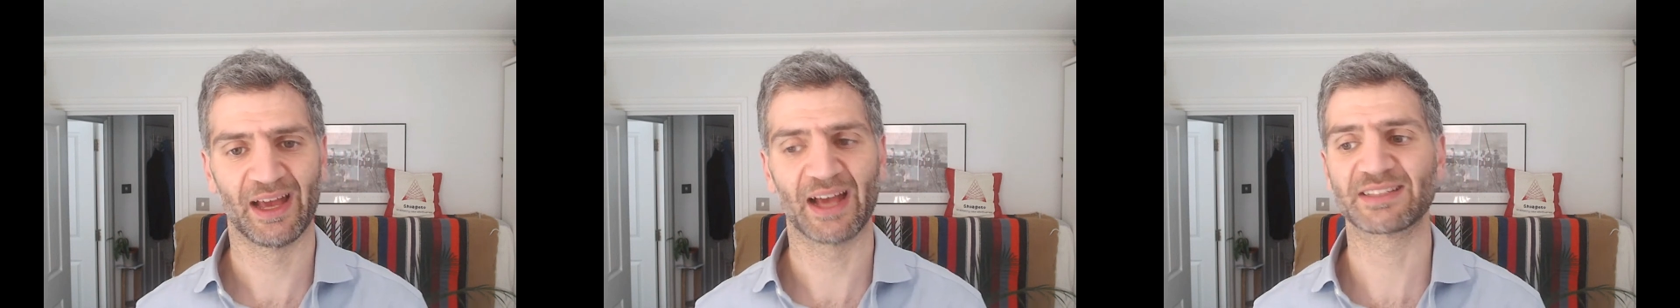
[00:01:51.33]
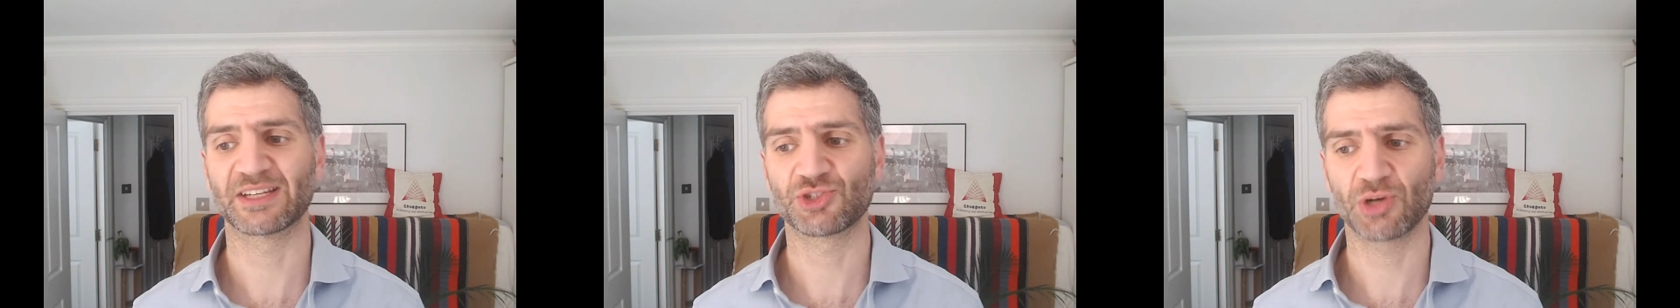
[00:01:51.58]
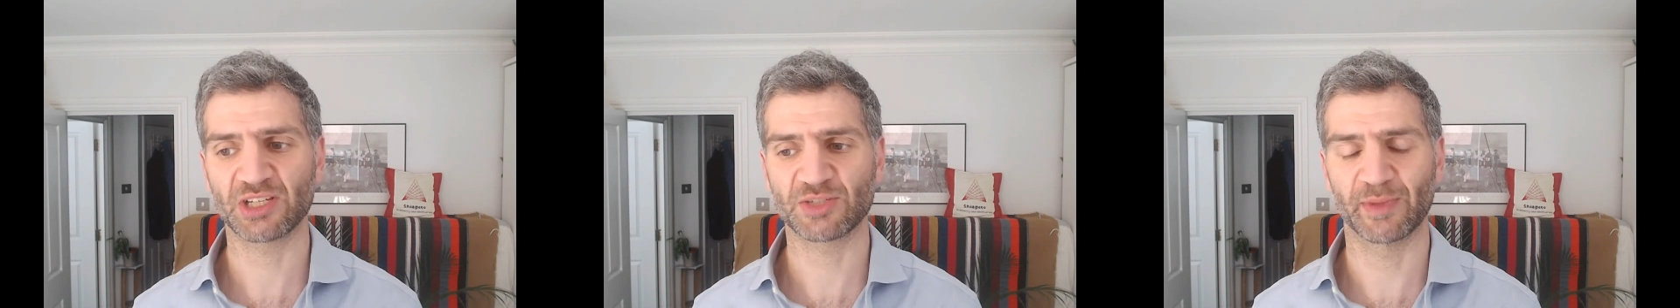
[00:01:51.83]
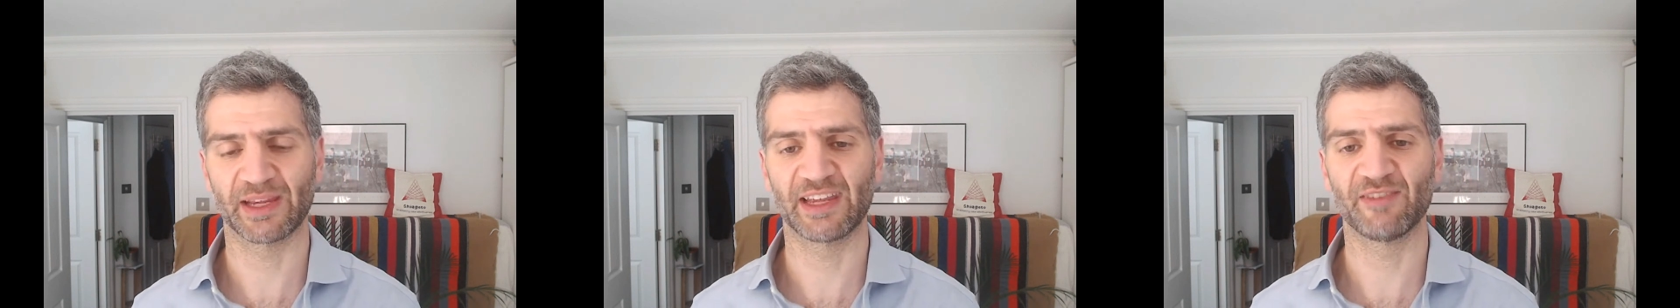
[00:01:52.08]
I said, trust
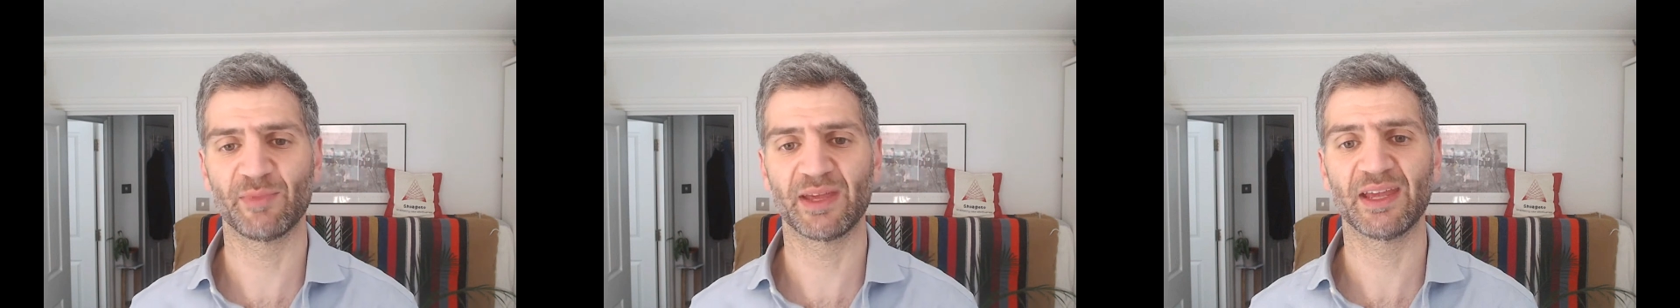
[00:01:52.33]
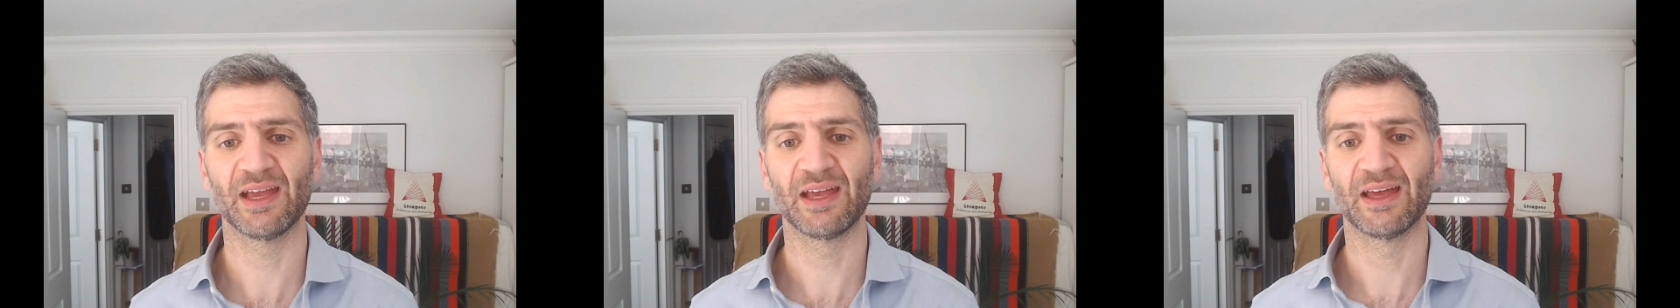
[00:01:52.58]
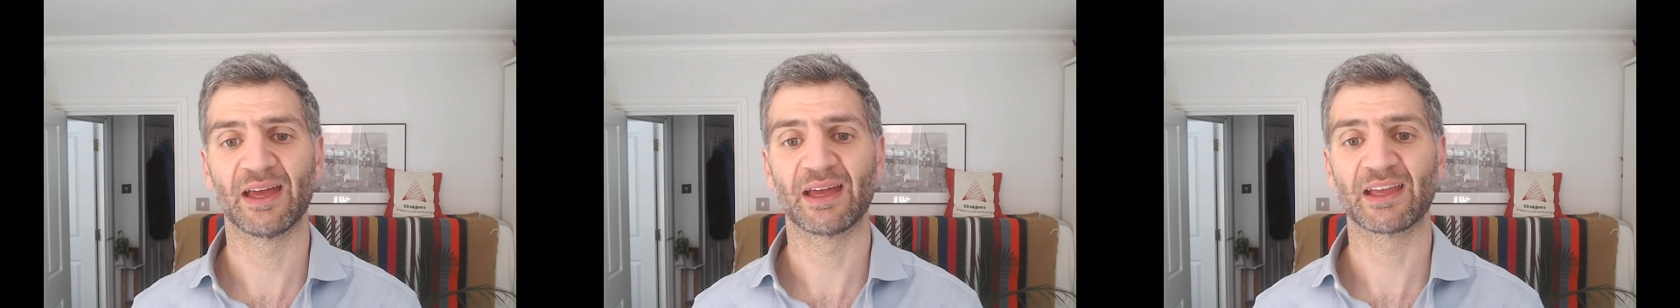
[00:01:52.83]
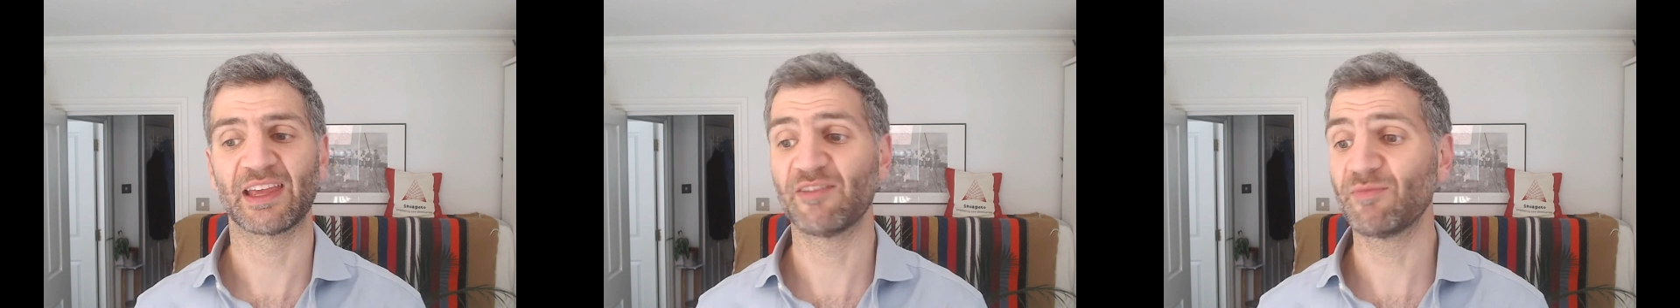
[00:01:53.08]
me, give me,
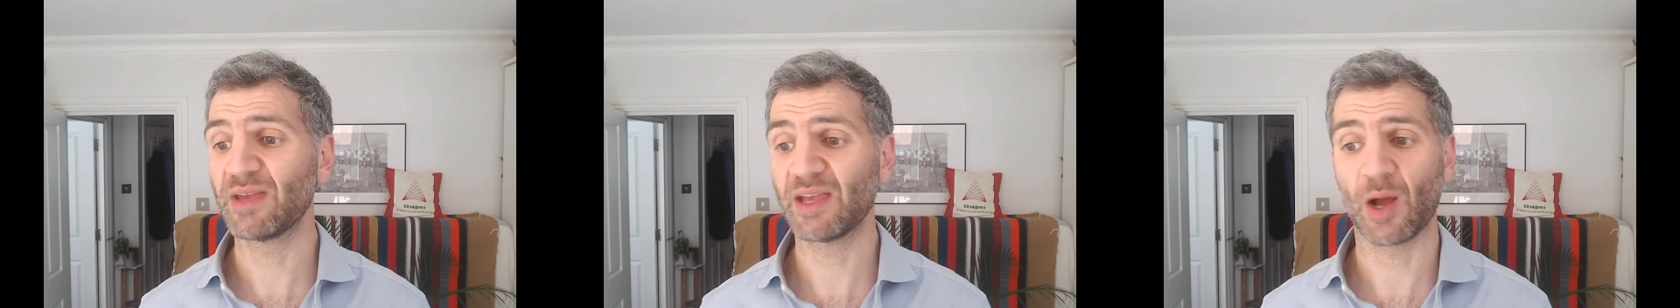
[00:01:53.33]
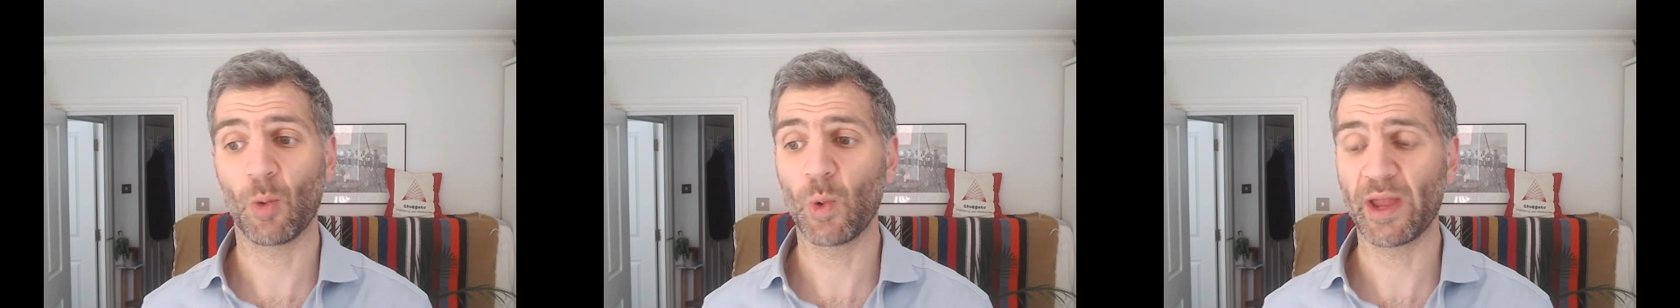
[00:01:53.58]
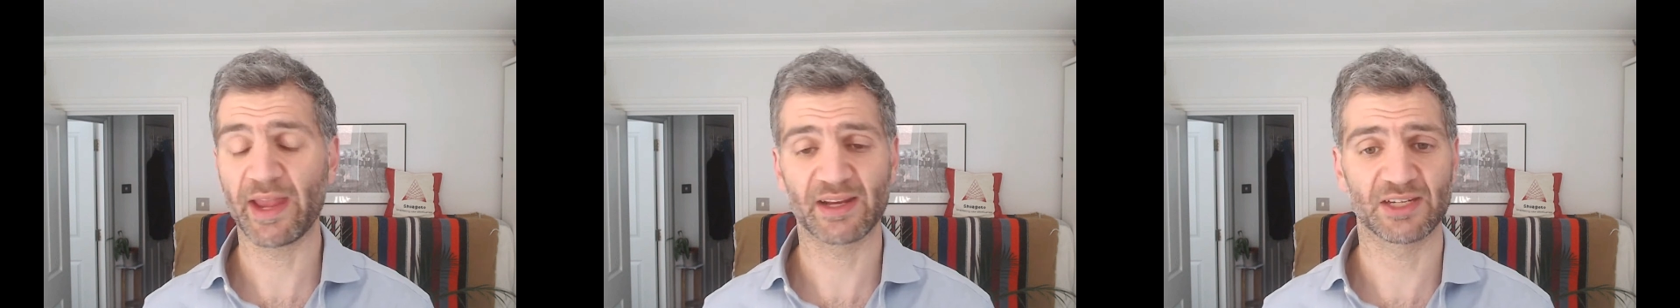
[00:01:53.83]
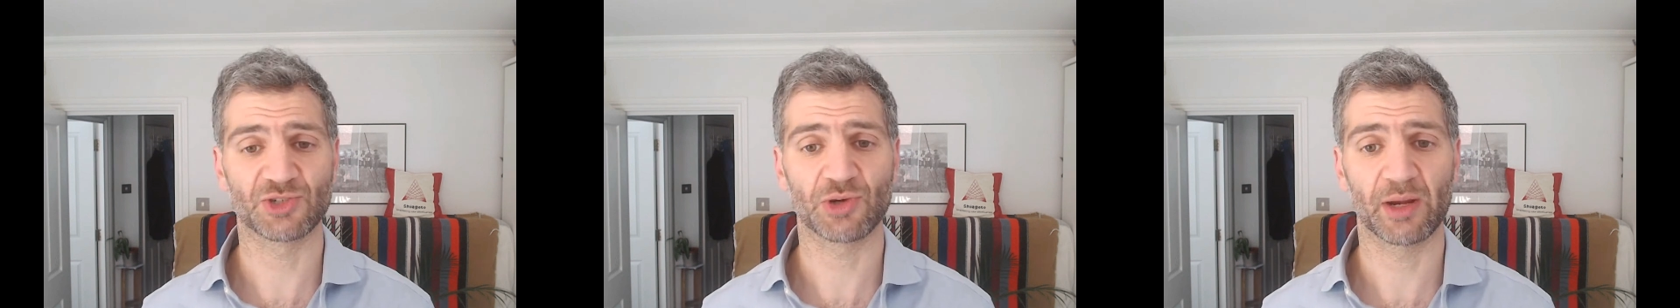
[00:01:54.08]
give me a week
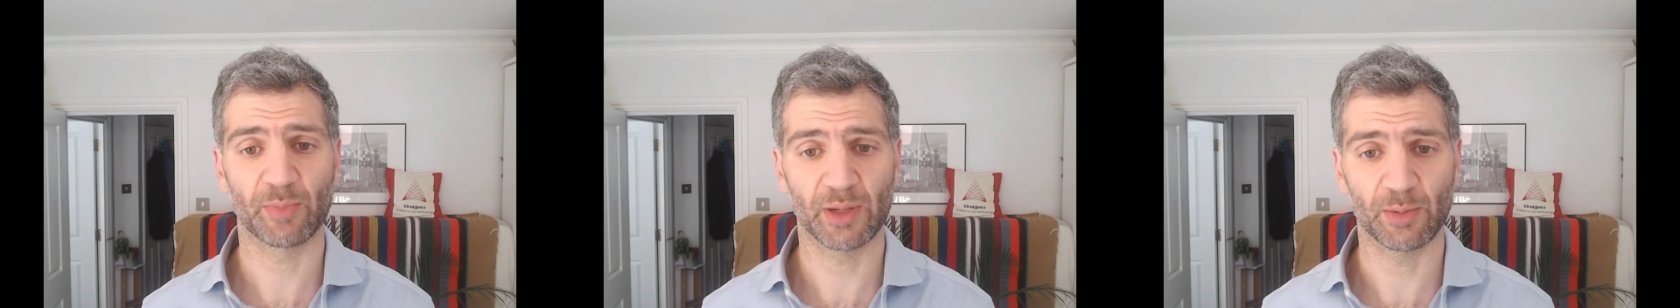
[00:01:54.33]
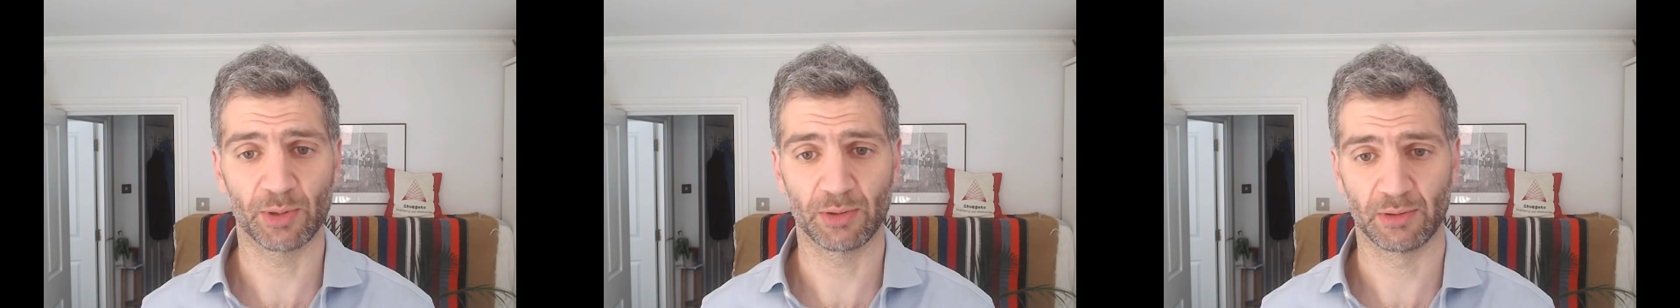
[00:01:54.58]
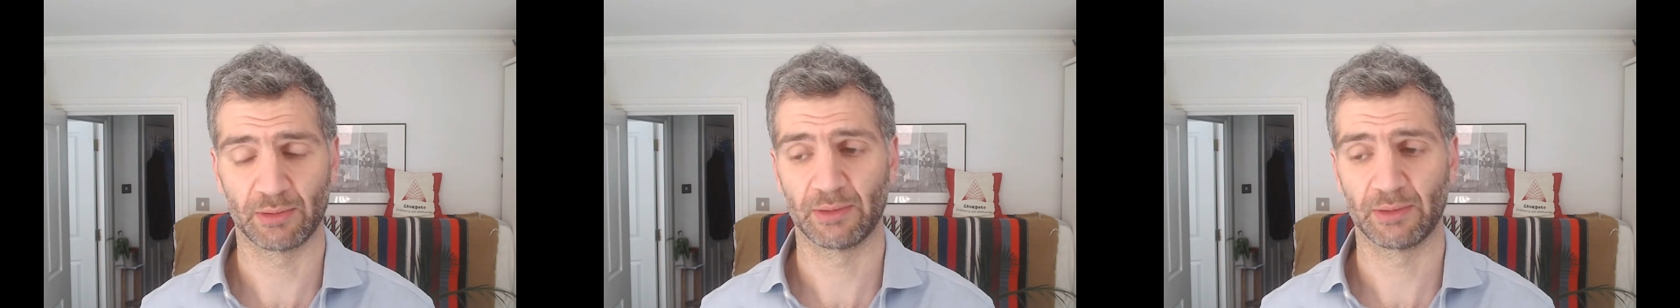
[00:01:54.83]
to train people.